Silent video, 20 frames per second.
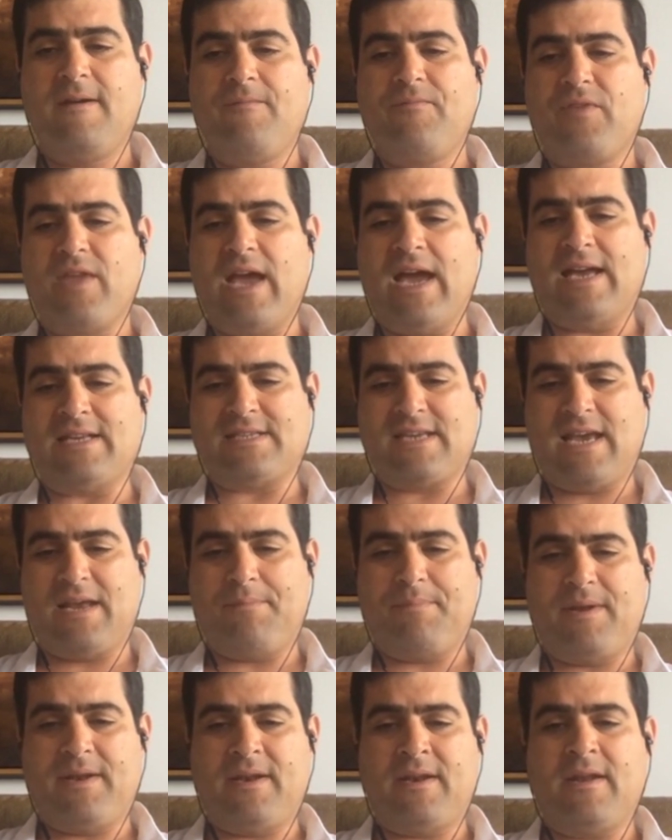as
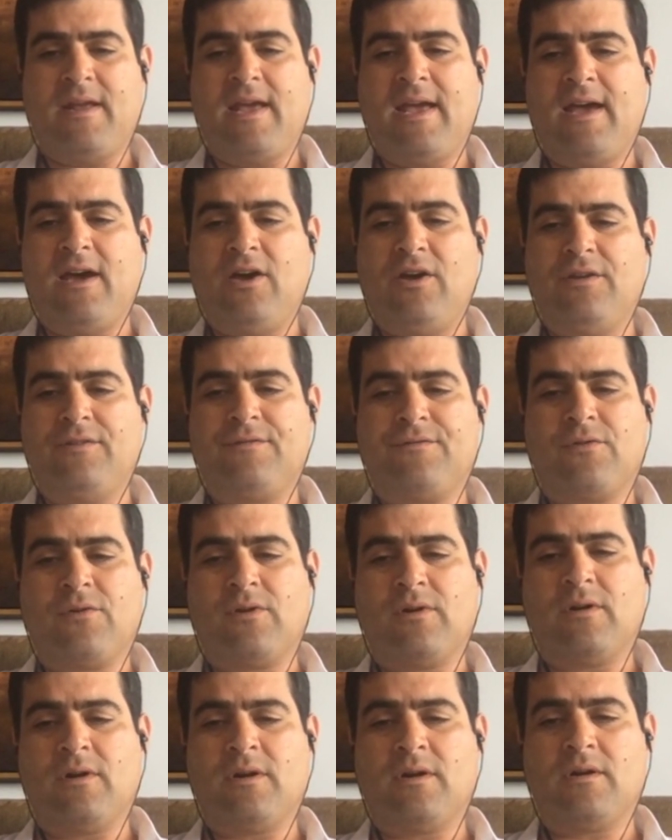had been held
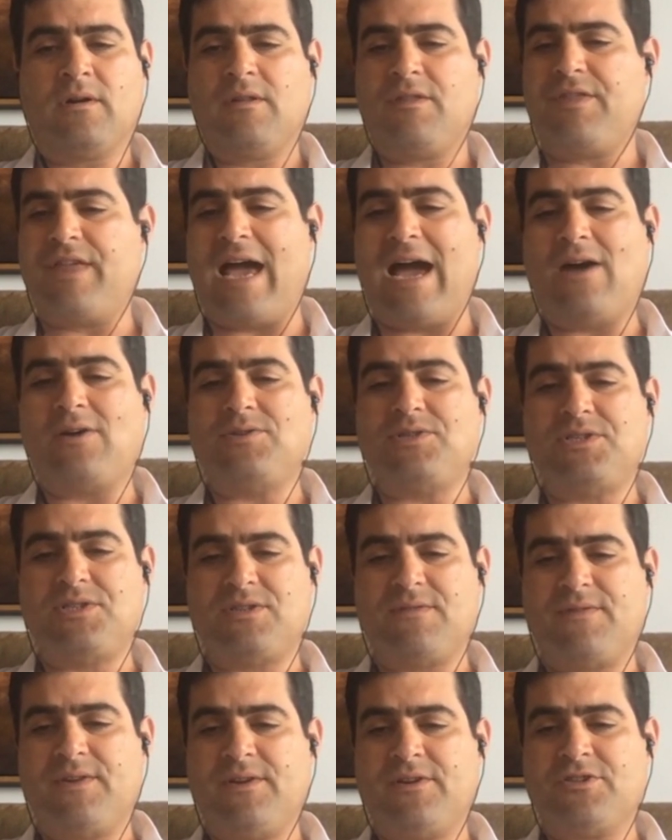for
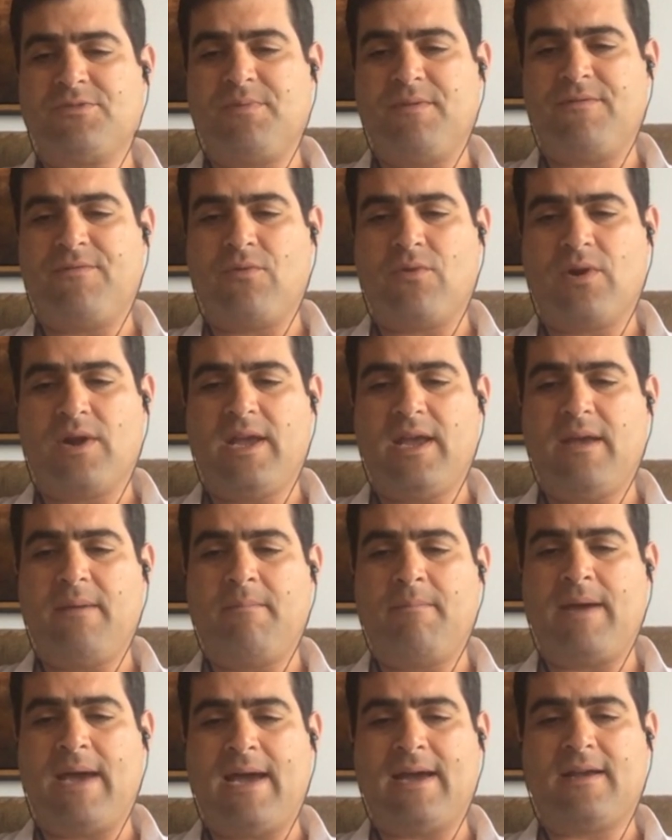thousands of years before
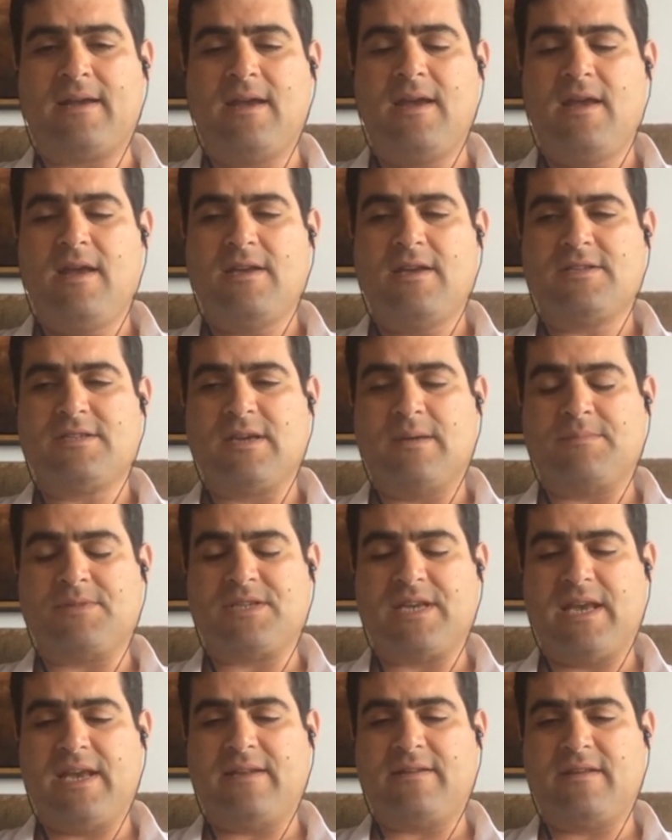him, back, some
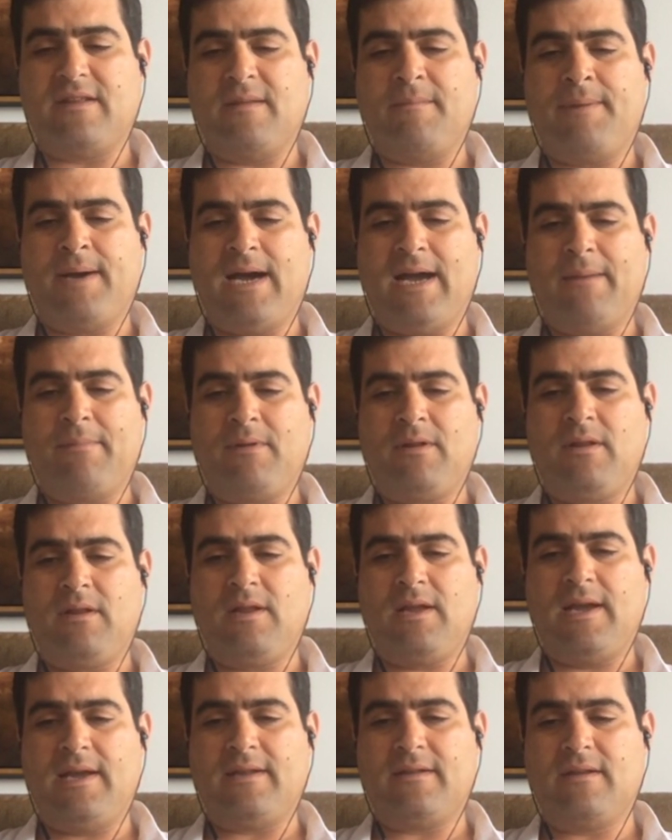say, to the
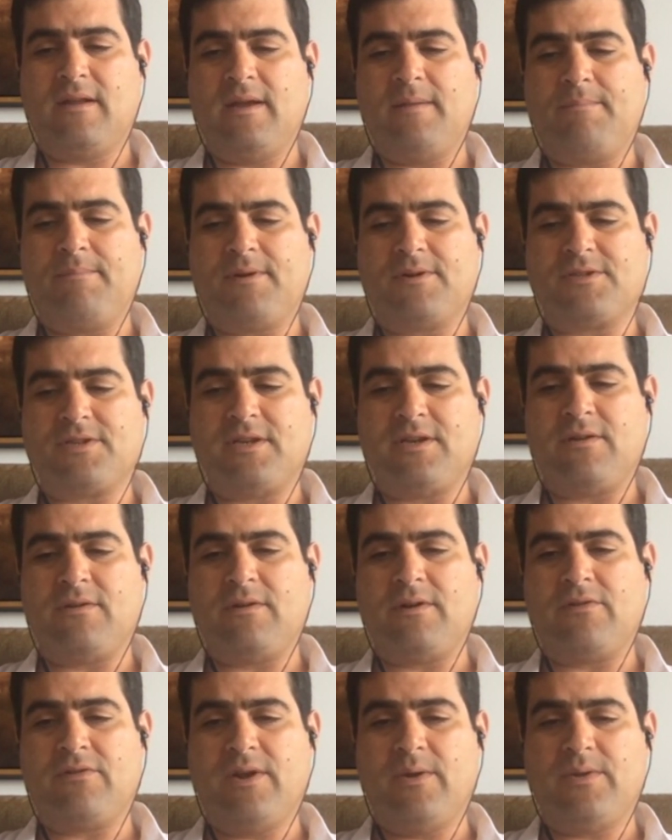Bible. I personally
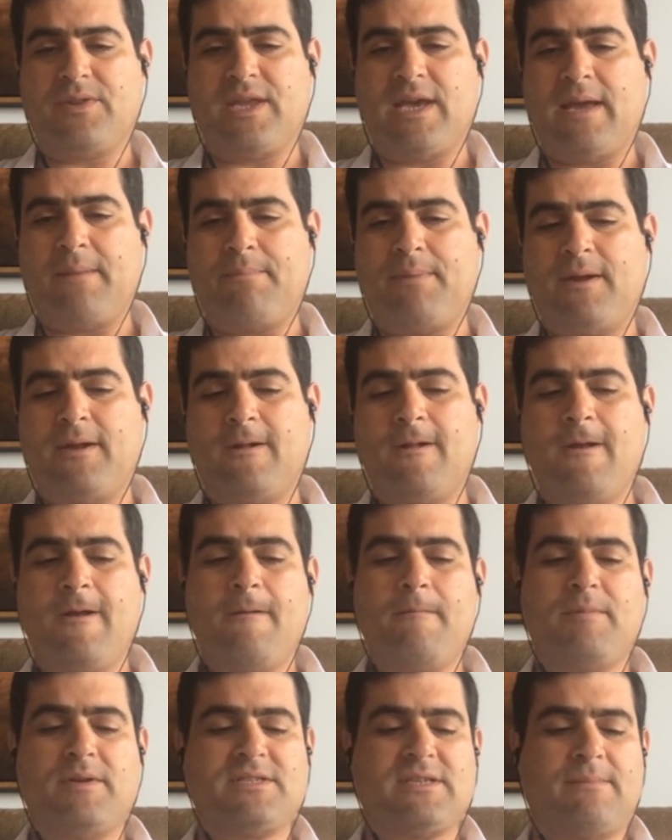don't agree with that, but
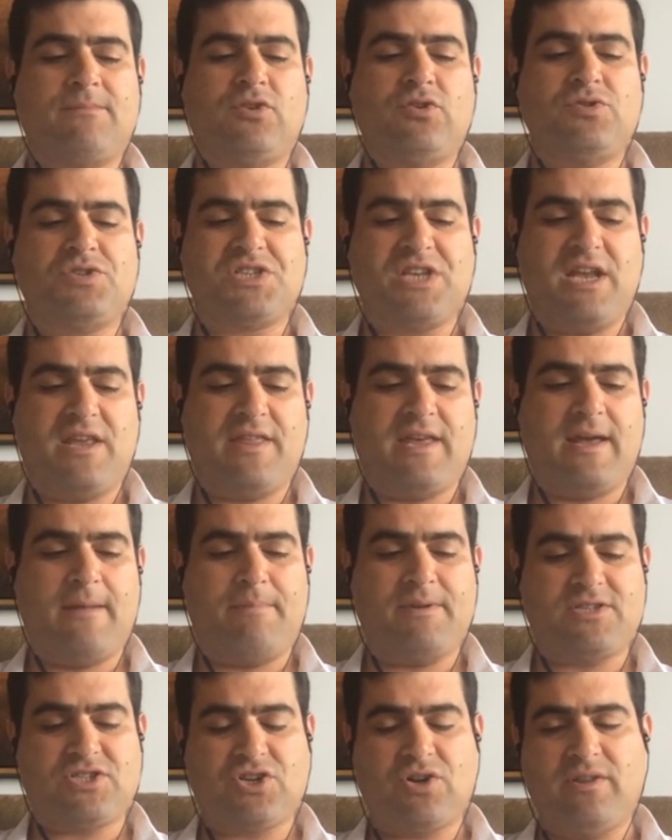some do say
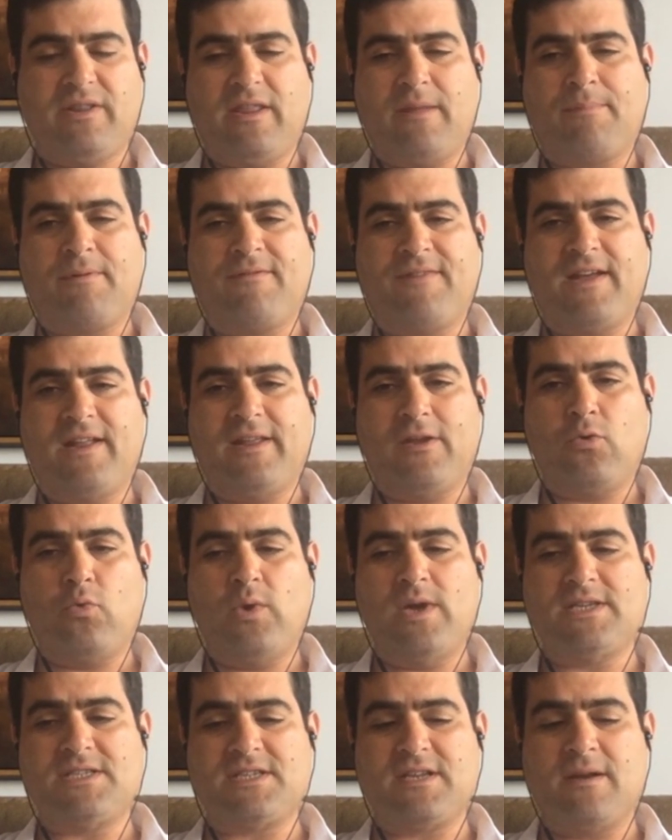that. But certainly the prevailing
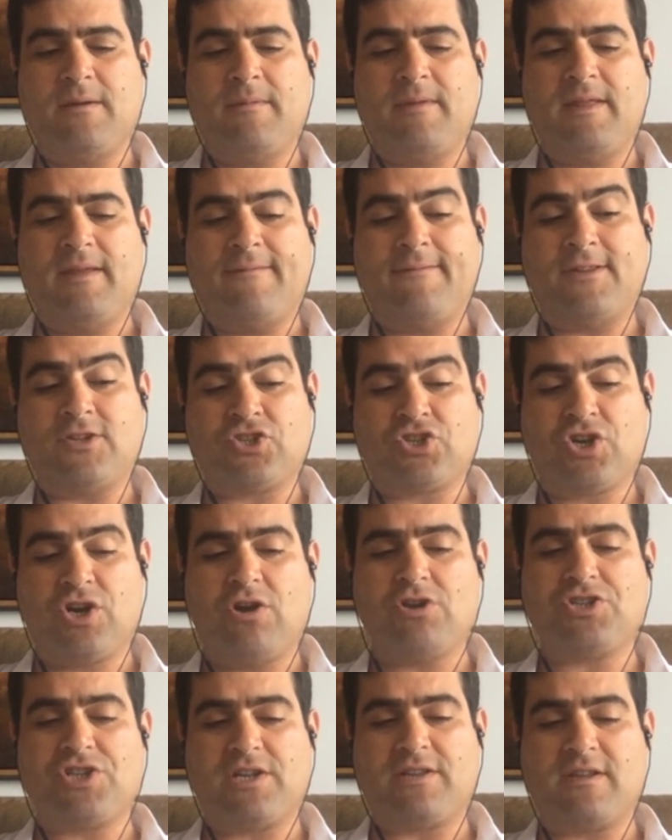wisdom of the
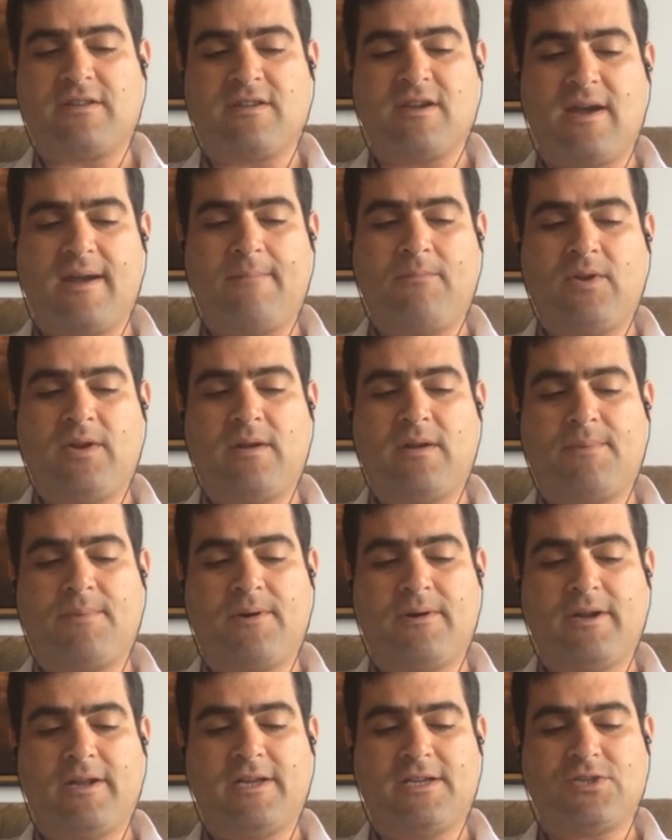church at the time when
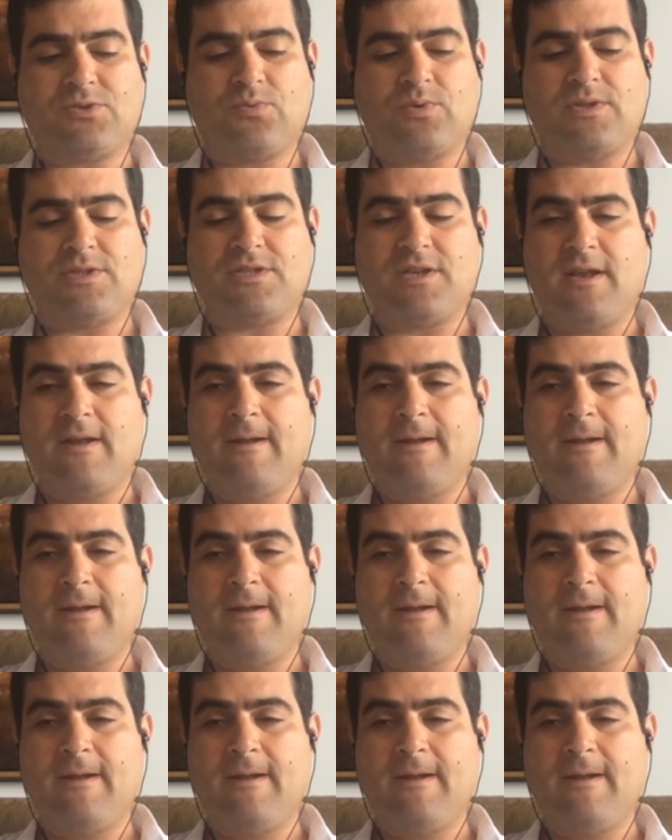Copernicus was